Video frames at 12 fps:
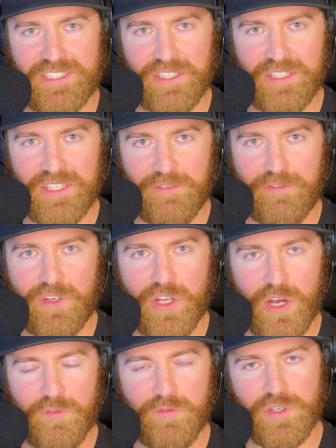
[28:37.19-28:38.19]
to live
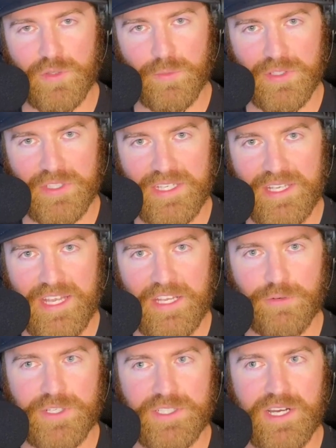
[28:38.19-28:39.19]
comfortably
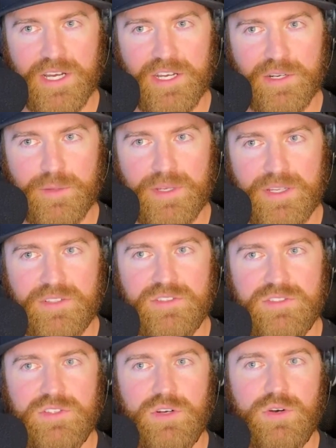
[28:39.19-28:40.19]
in retirement.
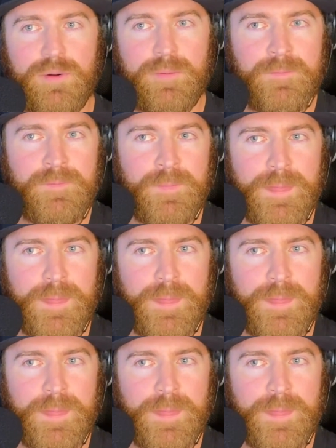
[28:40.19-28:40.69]
So